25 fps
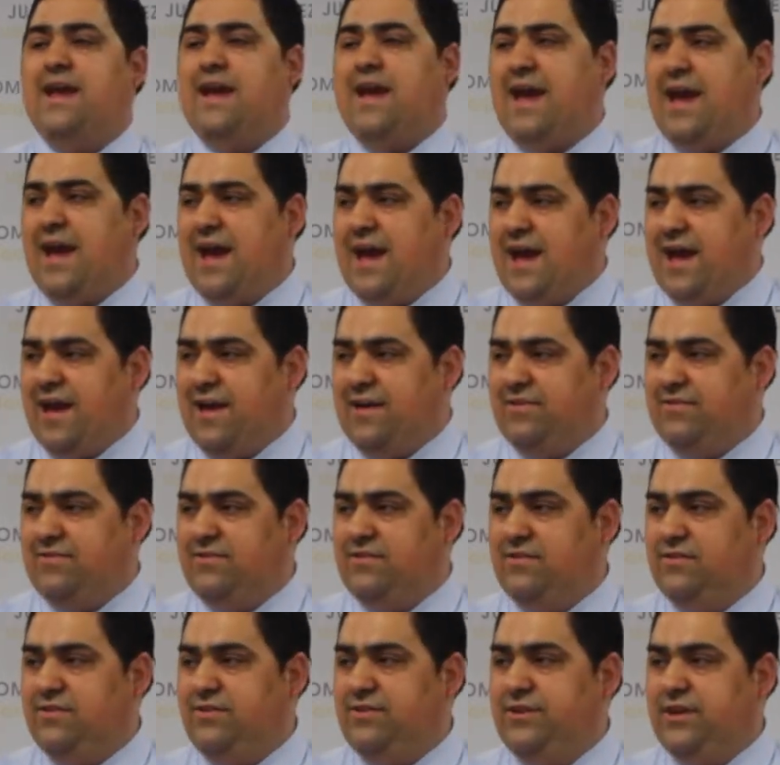
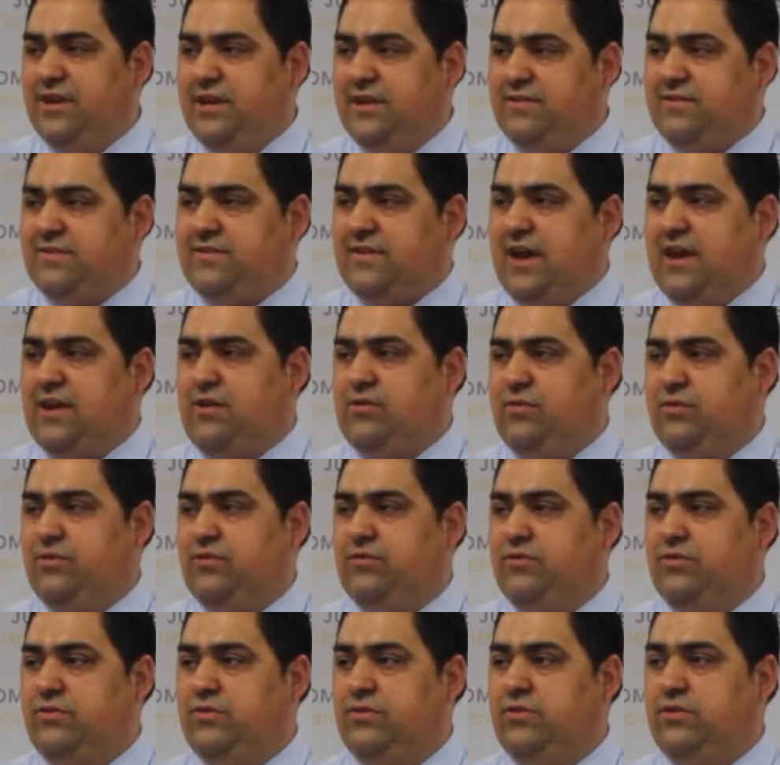has its
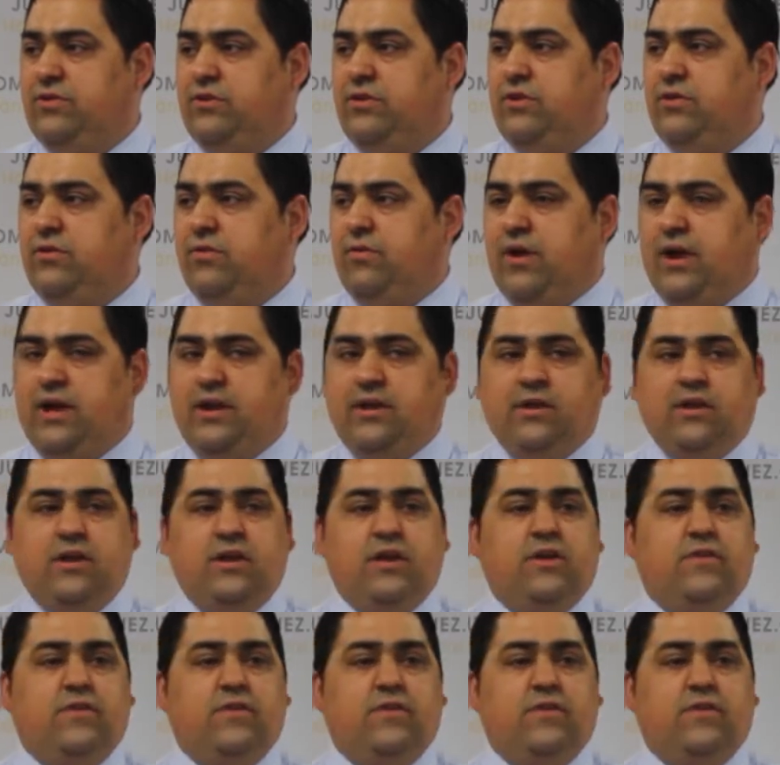cycles, right?